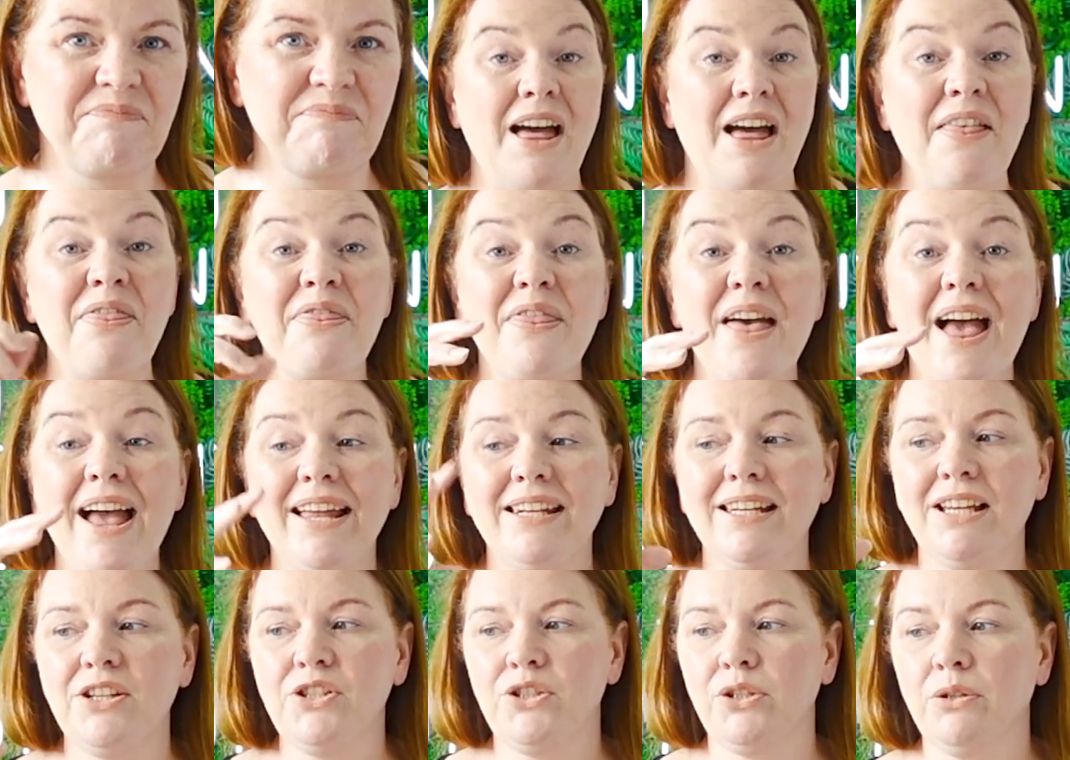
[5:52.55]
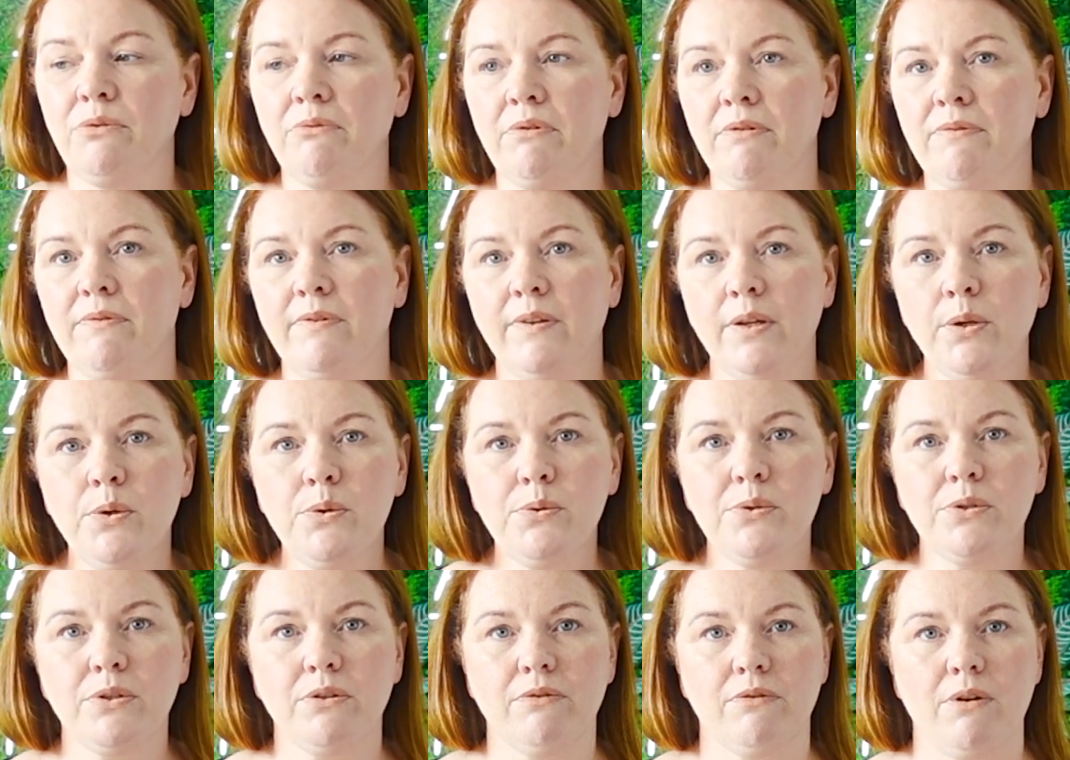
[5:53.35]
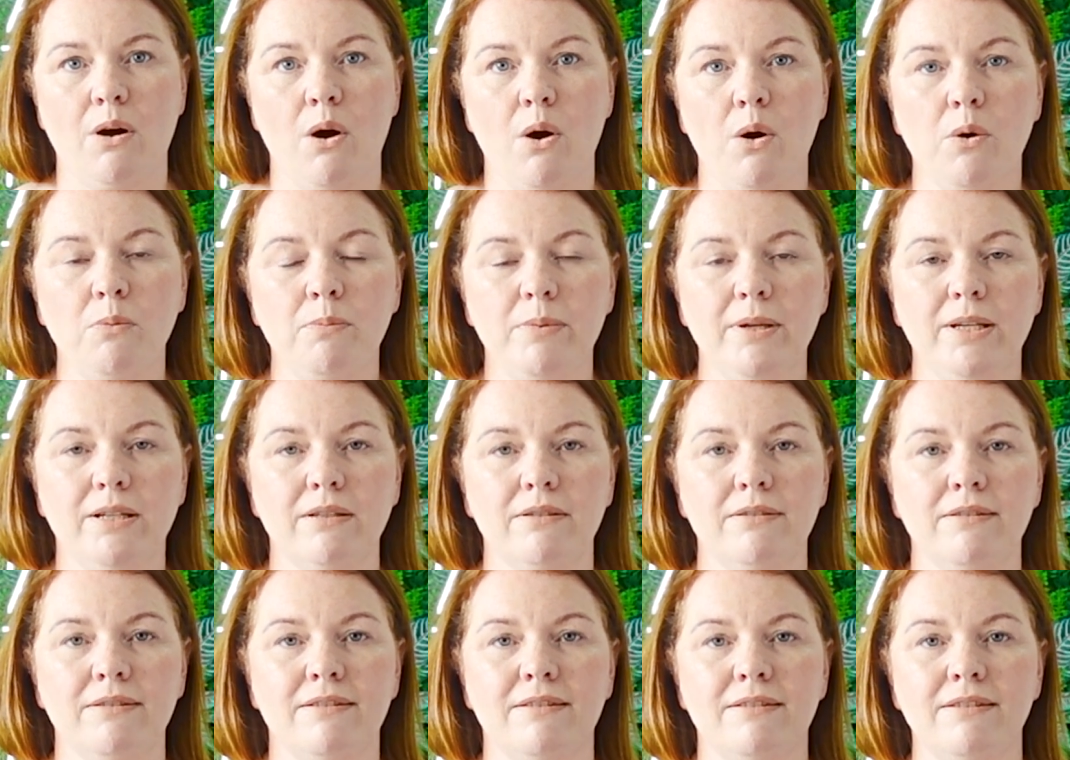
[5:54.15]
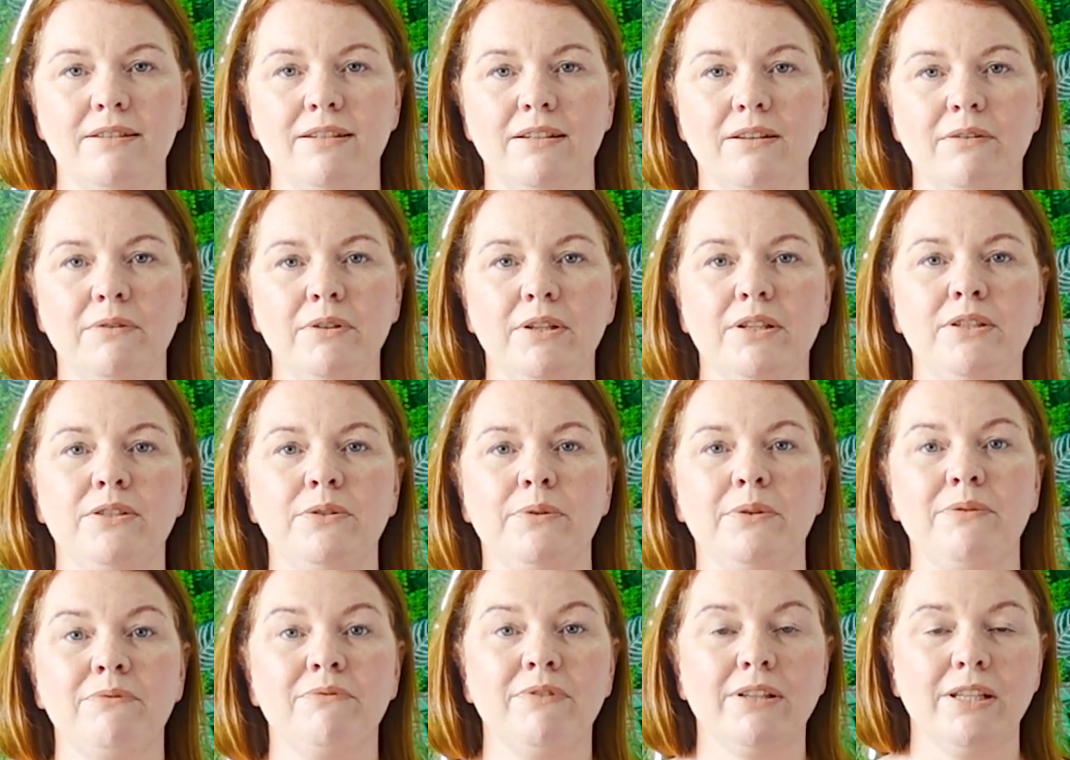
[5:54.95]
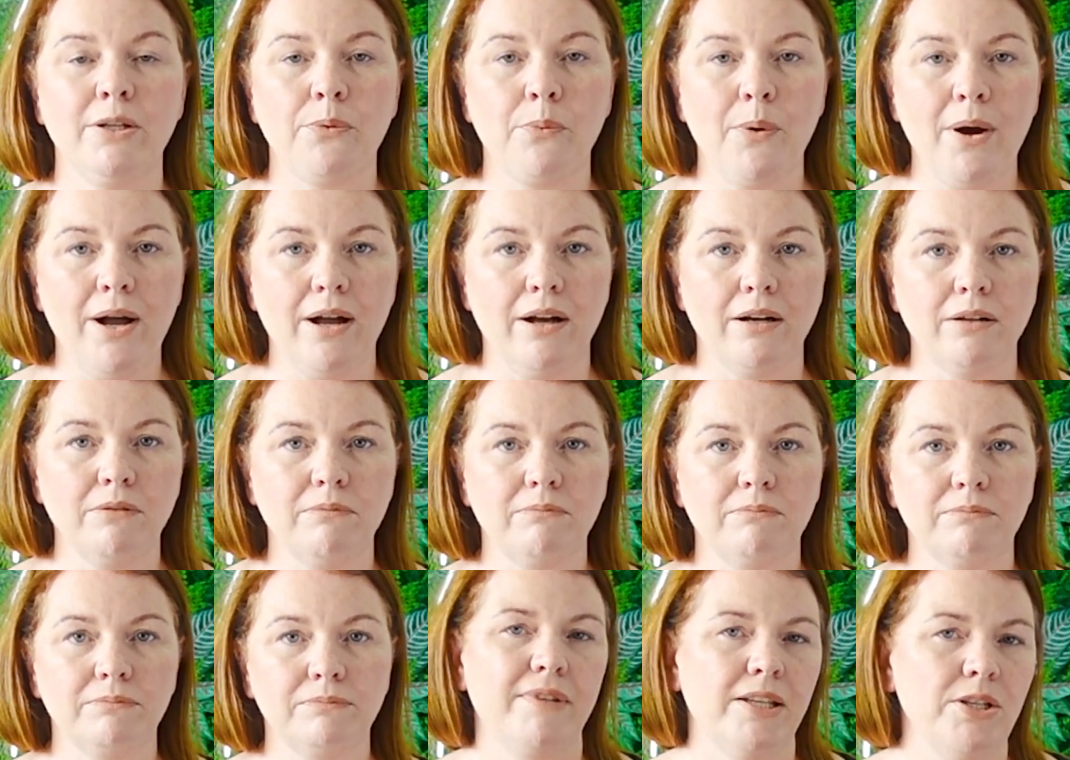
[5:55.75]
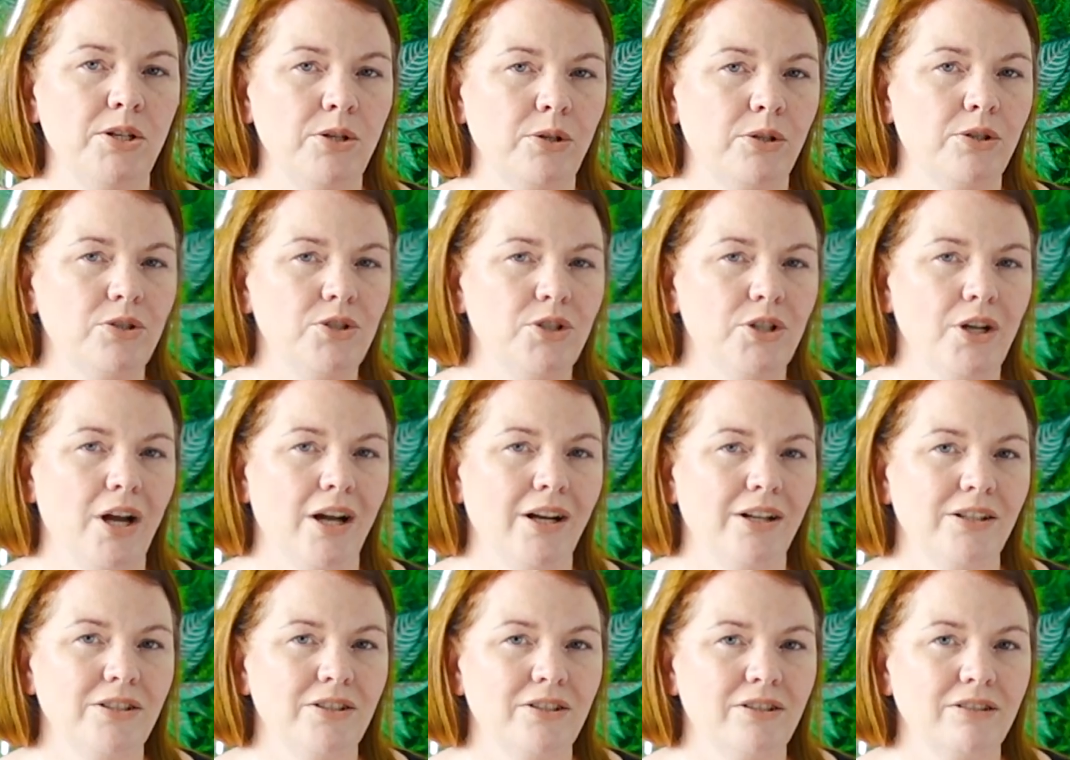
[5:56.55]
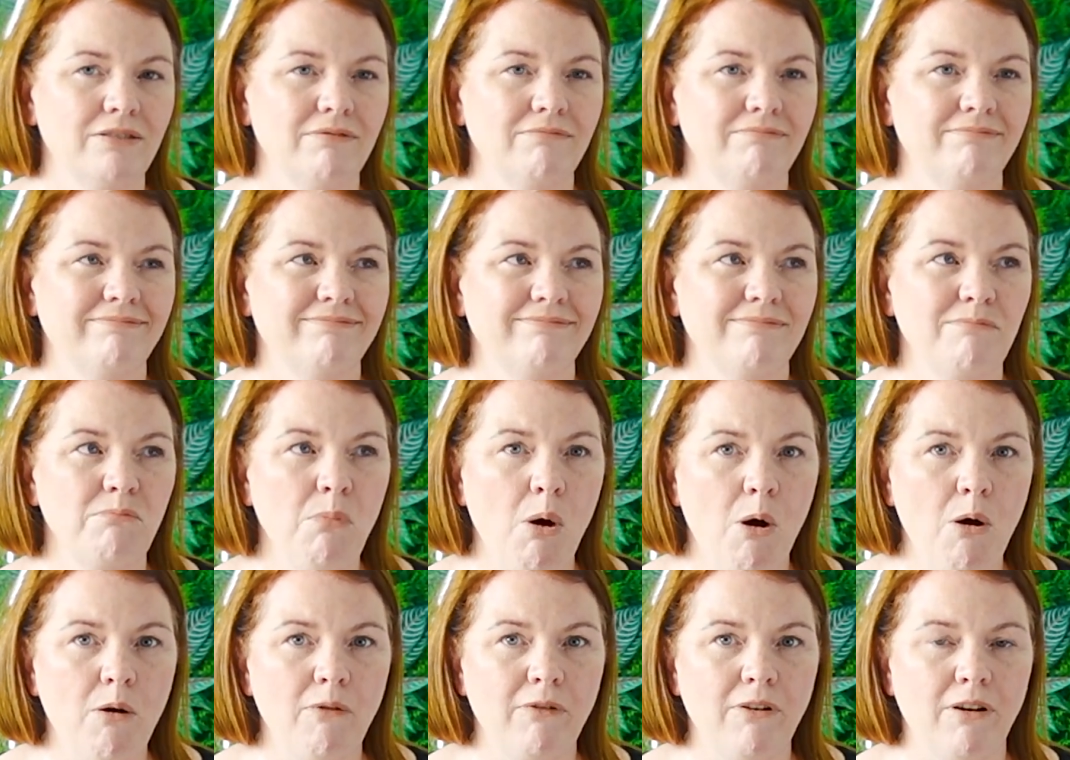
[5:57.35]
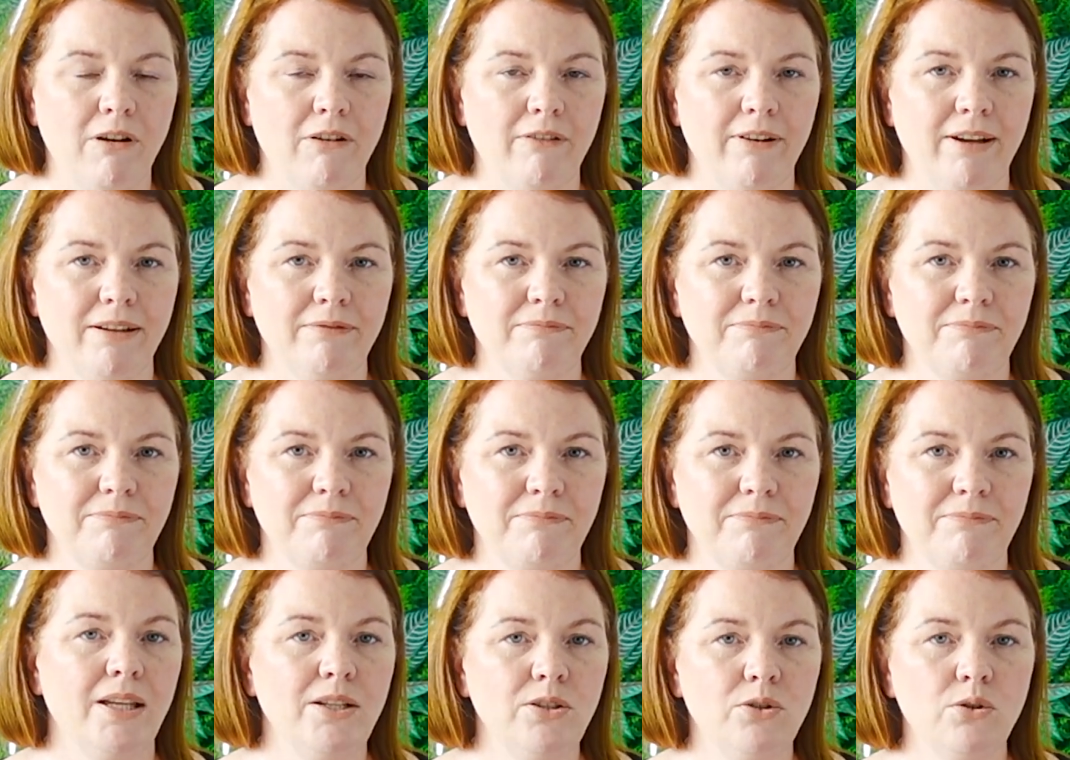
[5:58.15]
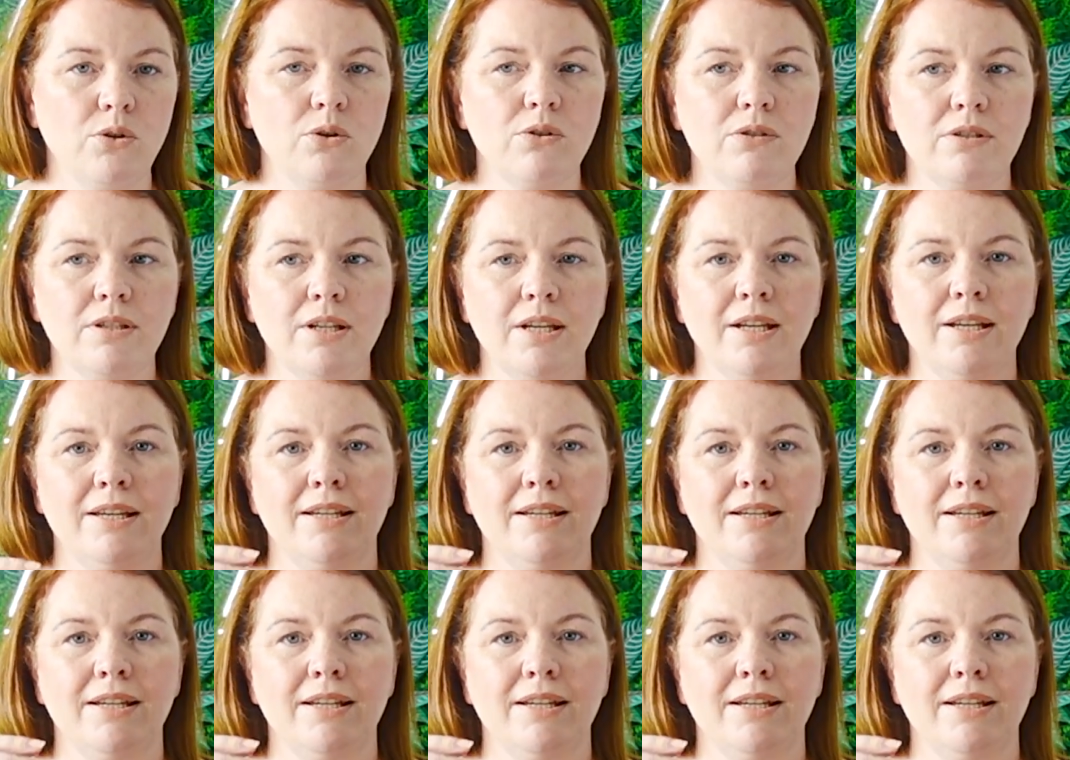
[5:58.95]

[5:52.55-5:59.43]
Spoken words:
And then as your reviews grow, because you're doing really well, then you can charge more for it. It does